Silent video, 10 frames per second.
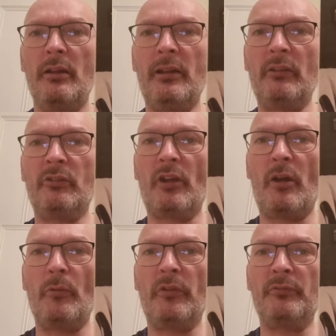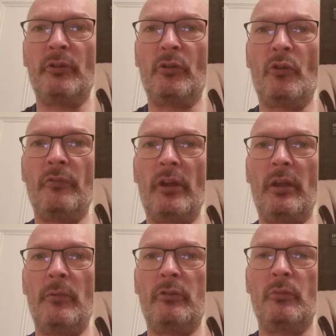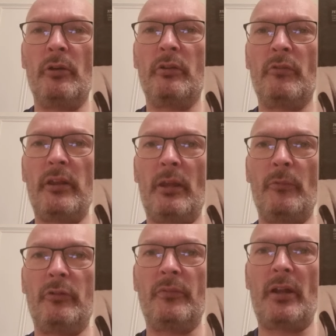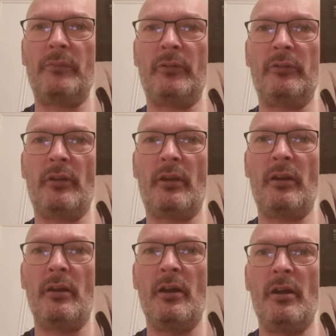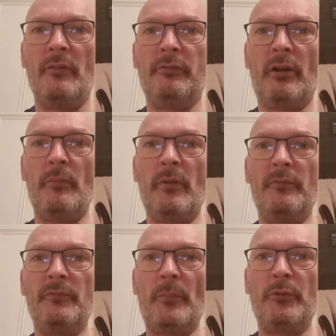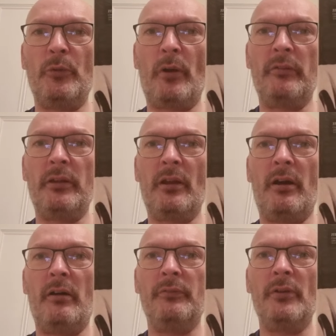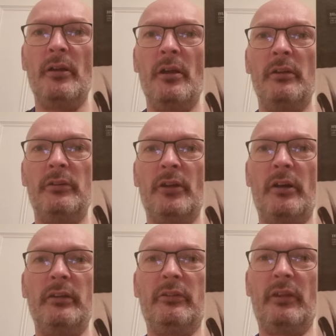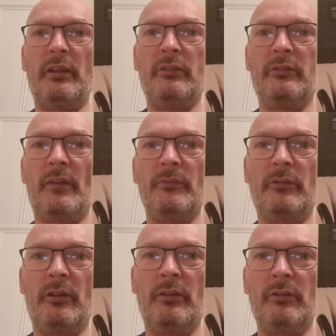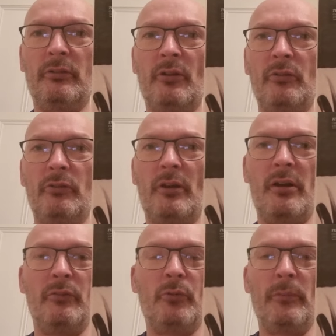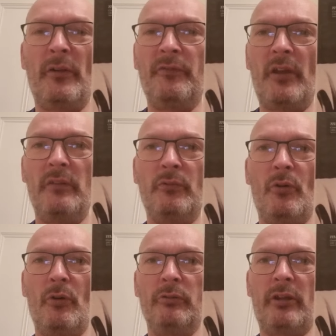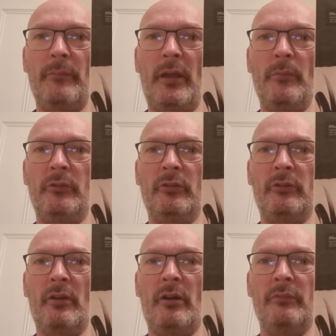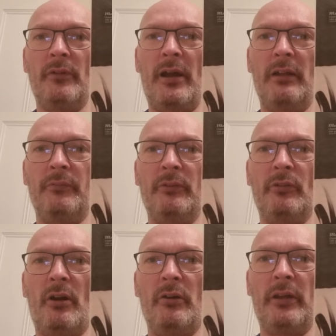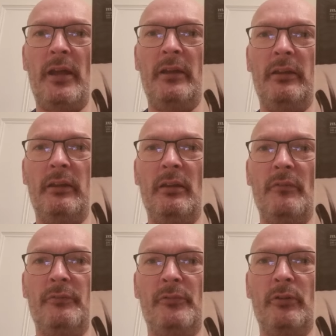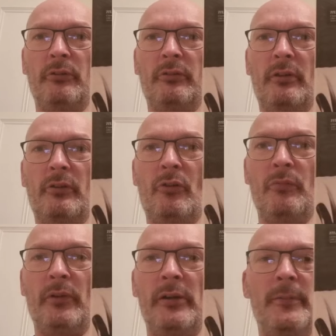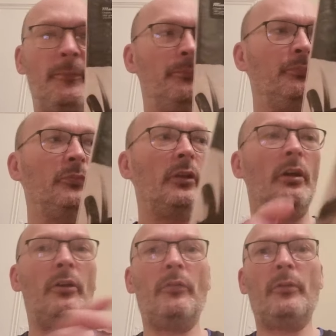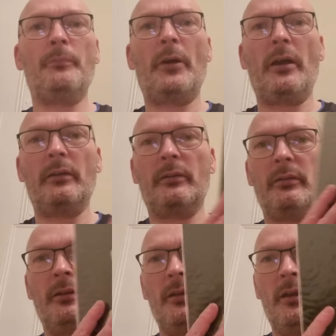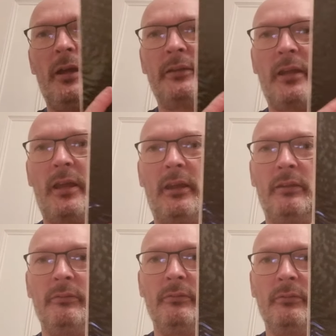Let's start with the front cover image. What a great image of Elvis there from February of 1970. Such as one of my favourite all-time images of Elvis on any front cover. And on the back, again,